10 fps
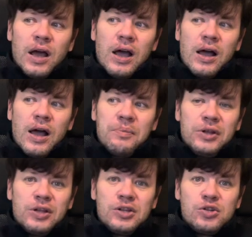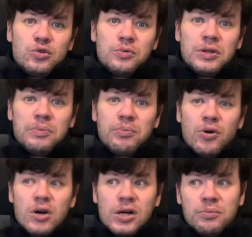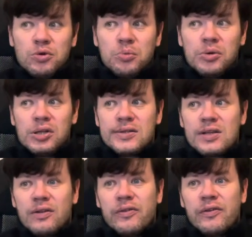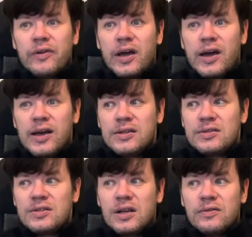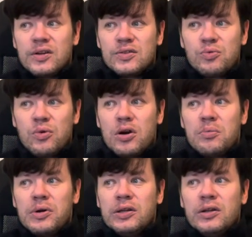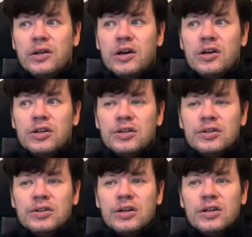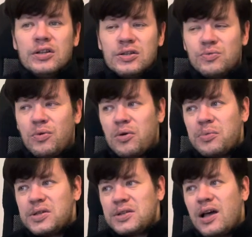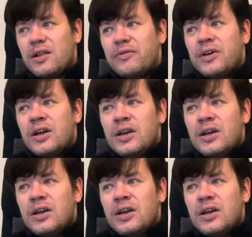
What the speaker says: ability to the program to be the self-aware and self-transform and learn and transform itself.